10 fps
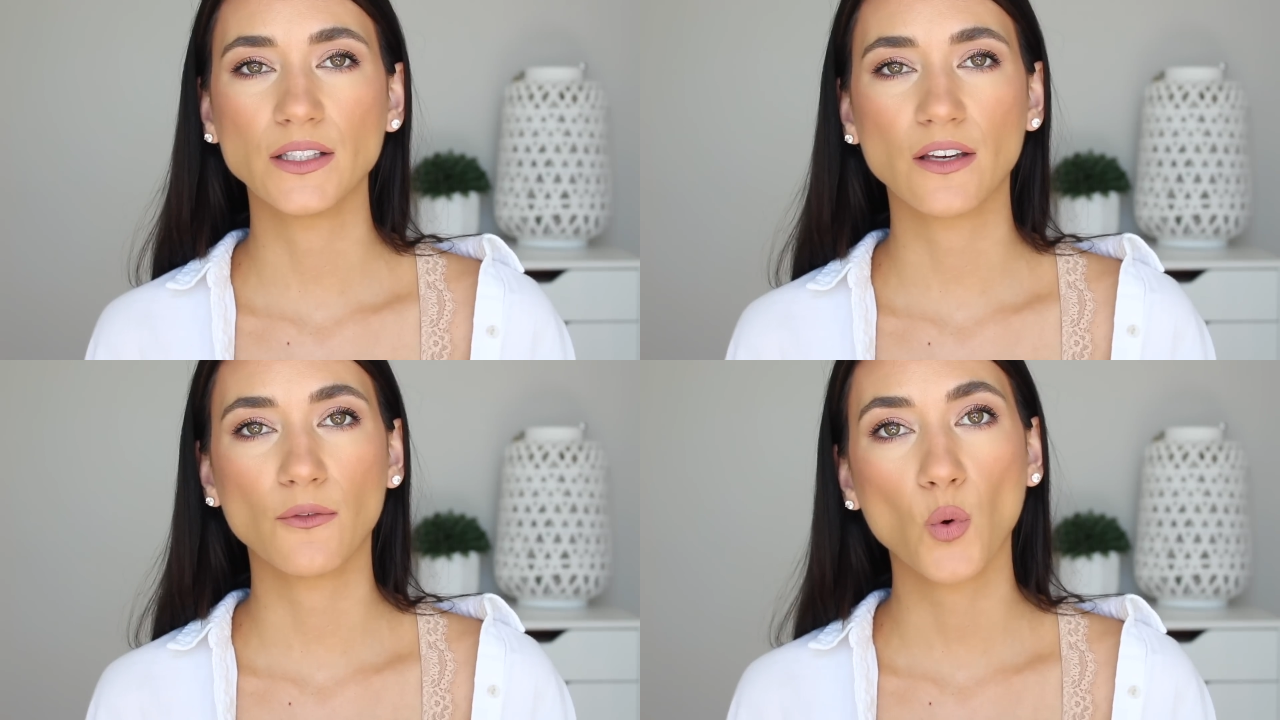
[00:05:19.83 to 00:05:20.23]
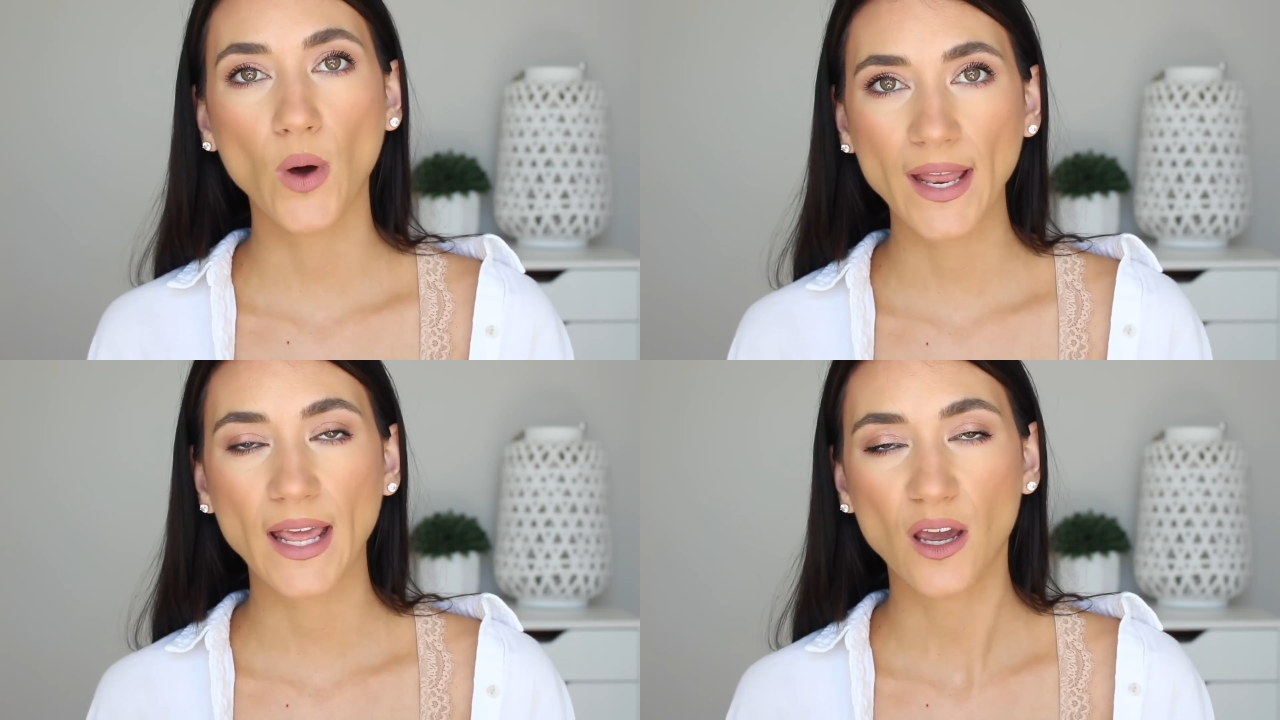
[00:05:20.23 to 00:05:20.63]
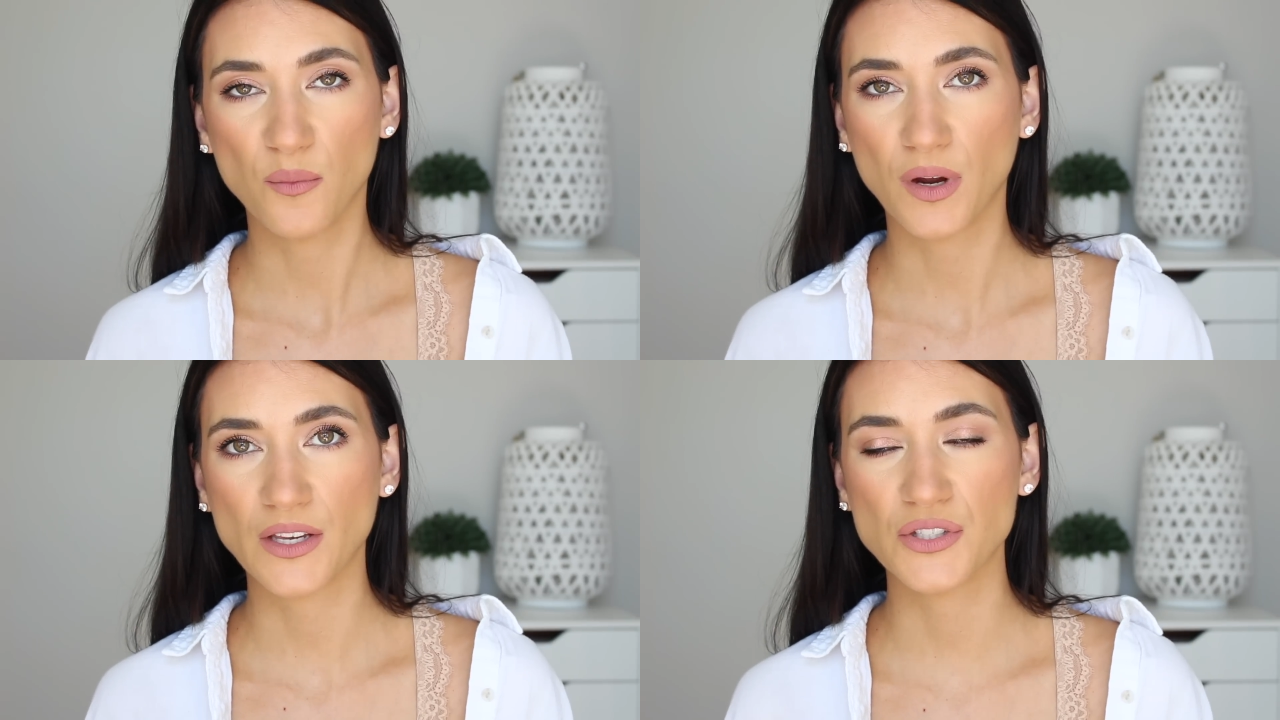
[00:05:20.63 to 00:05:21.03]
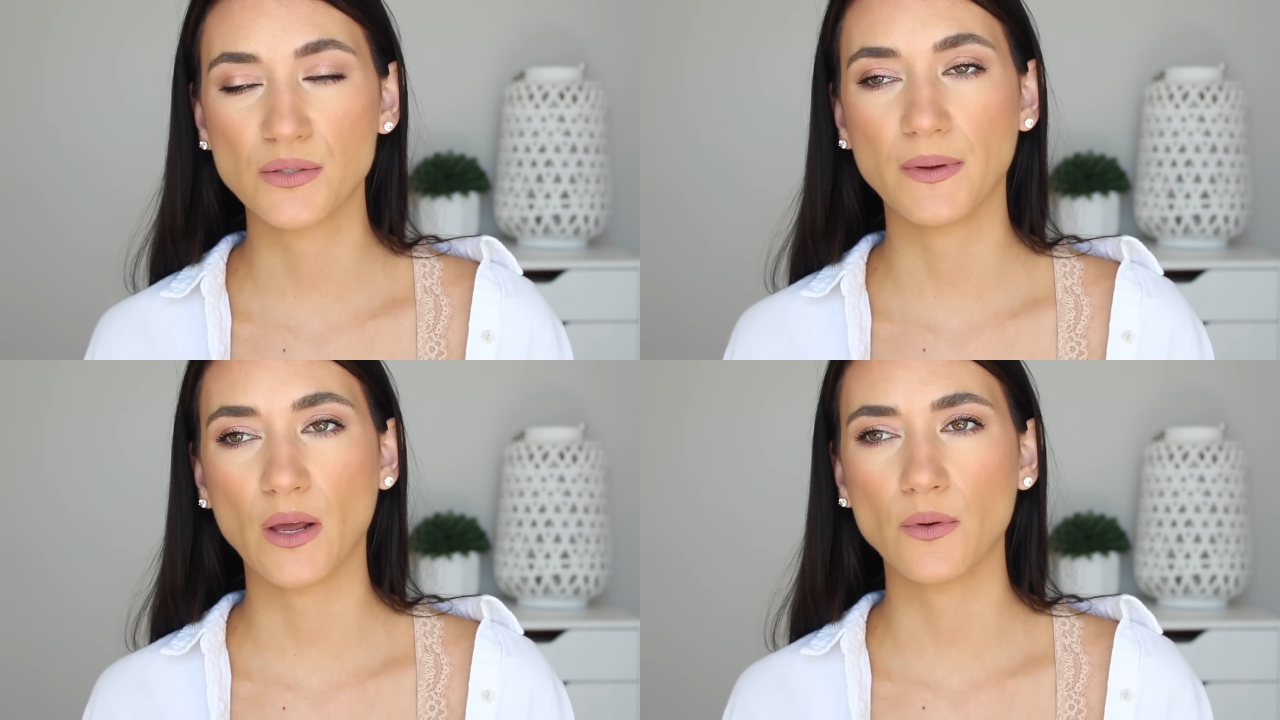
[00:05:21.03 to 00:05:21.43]
look quite
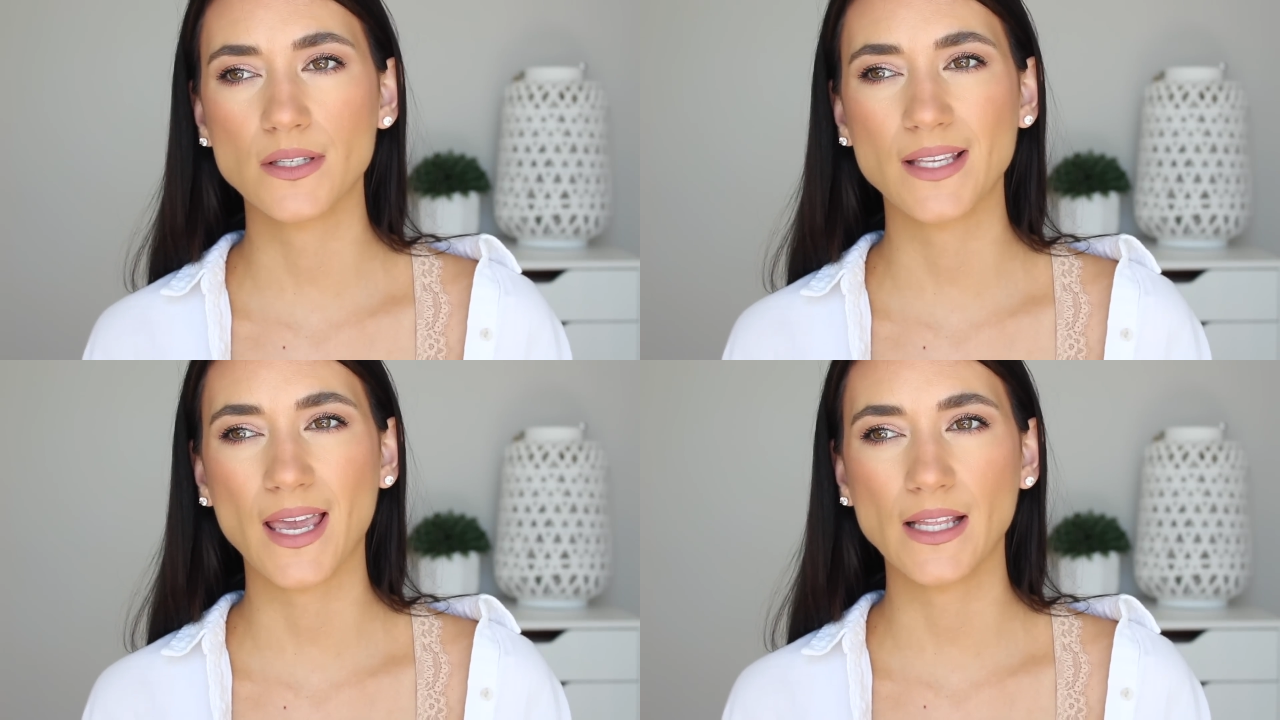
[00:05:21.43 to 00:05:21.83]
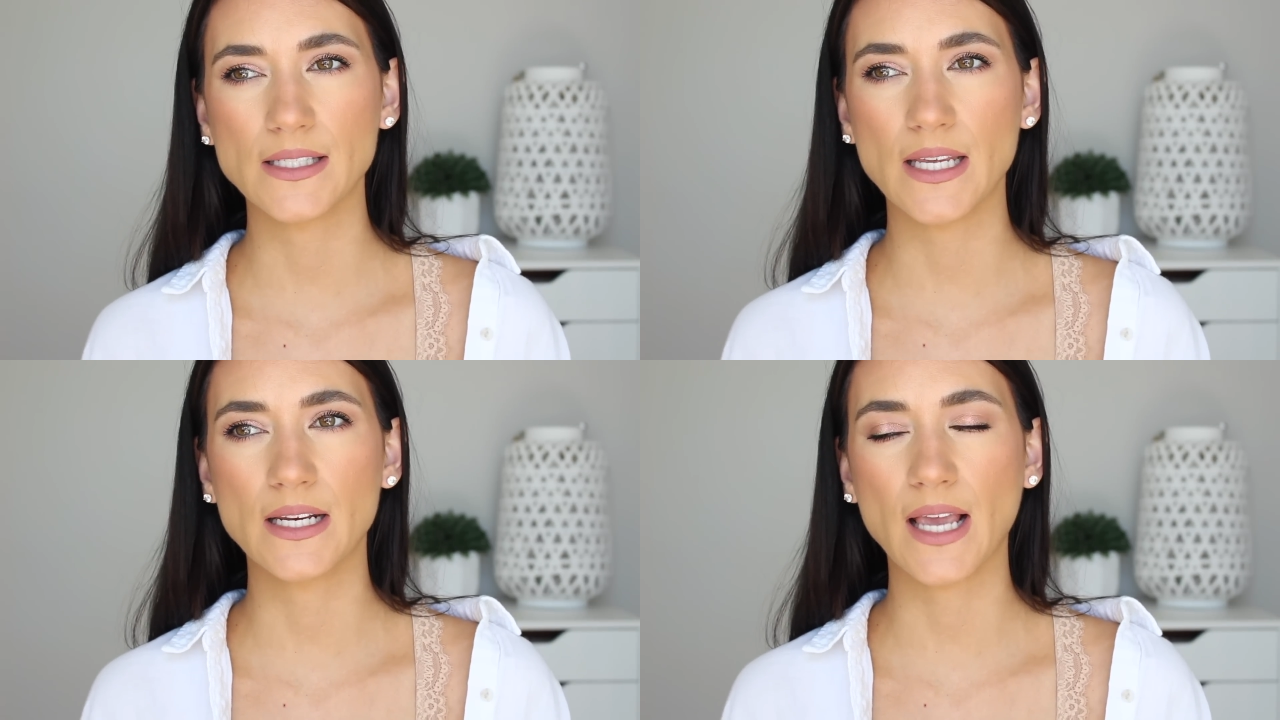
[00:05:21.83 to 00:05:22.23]
airbrushed, but I will say it did